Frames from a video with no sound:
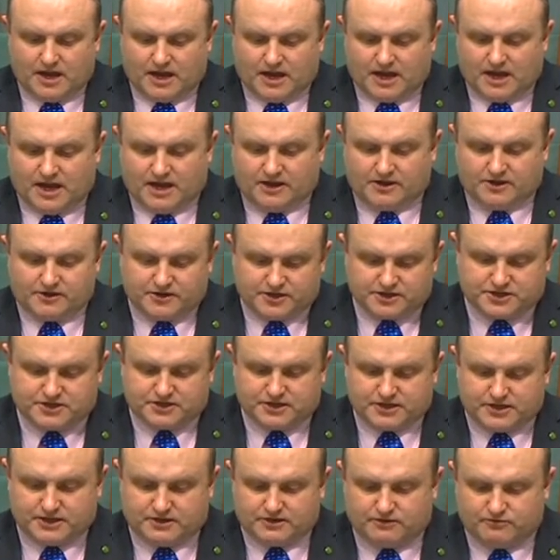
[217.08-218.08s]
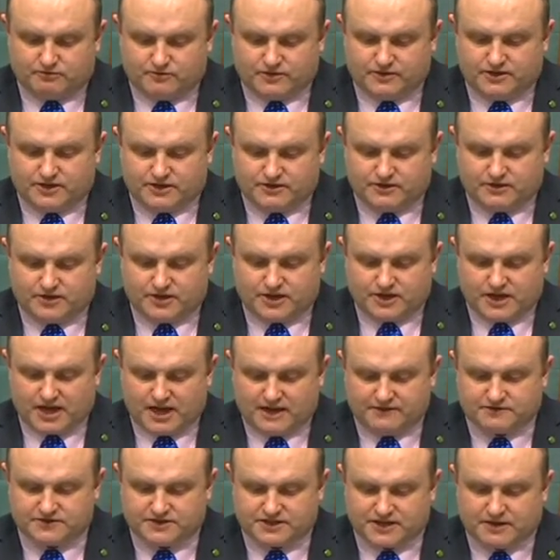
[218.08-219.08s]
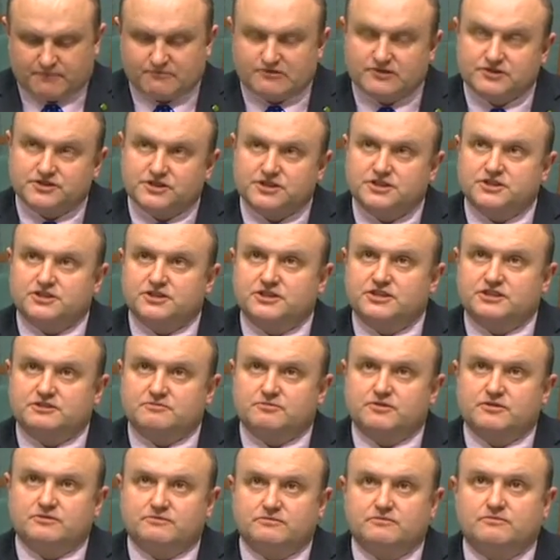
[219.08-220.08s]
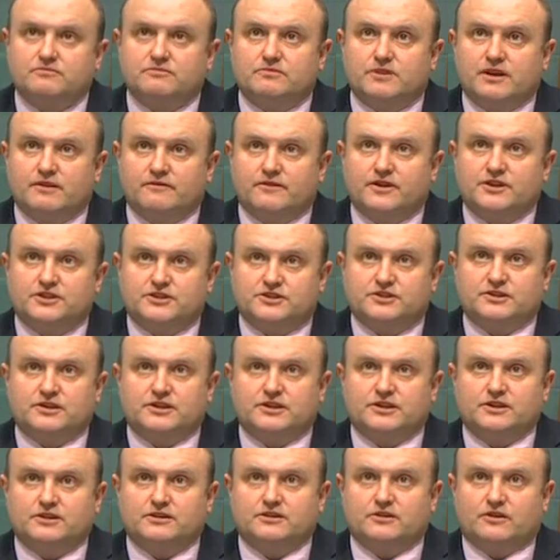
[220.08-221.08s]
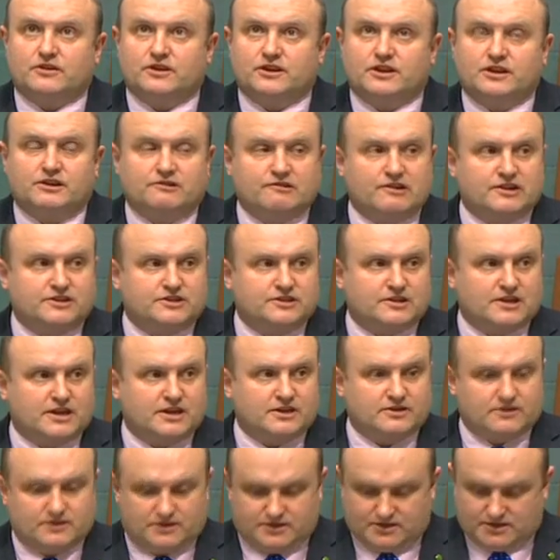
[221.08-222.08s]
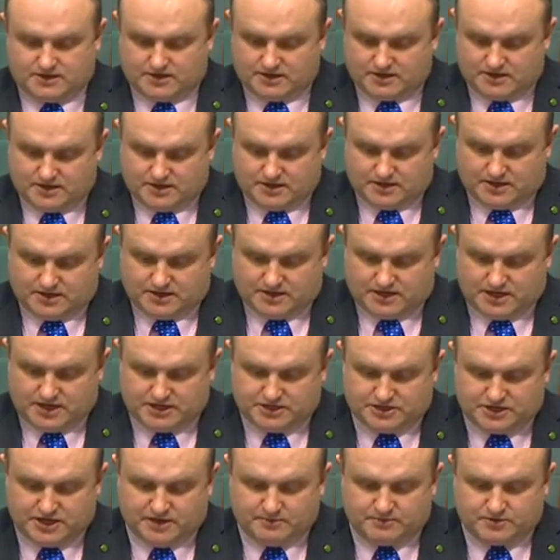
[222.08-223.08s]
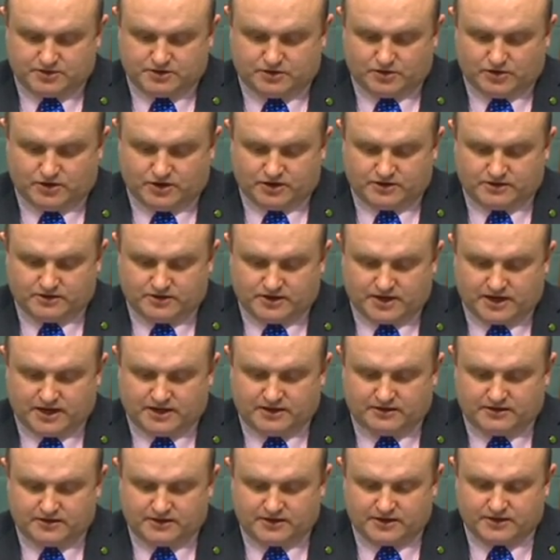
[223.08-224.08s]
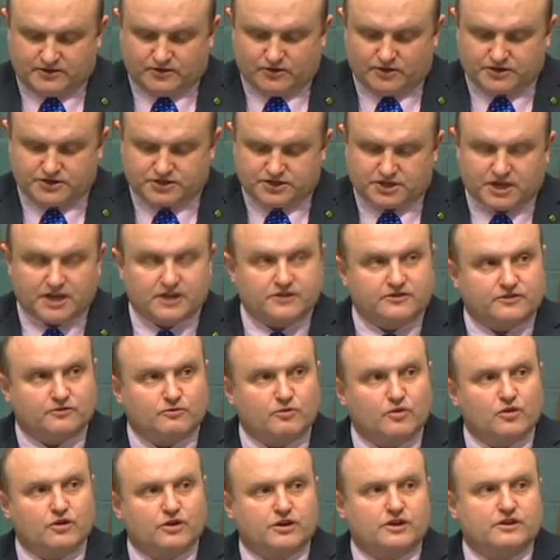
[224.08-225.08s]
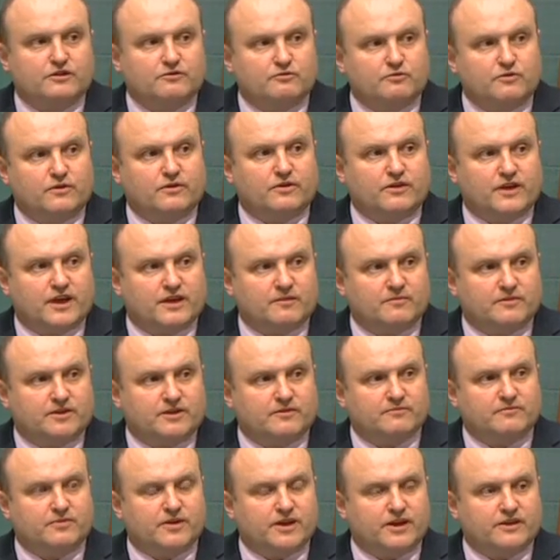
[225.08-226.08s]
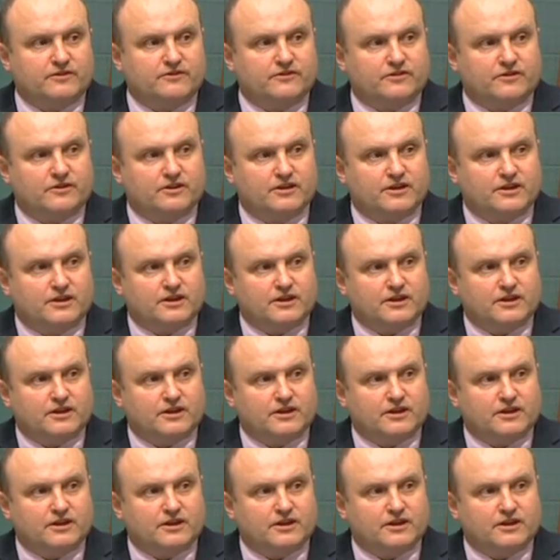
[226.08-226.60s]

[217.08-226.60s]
And initially we did have some resistance, but eventually I congratulate Gemzyme. And can I say, to work with them compared to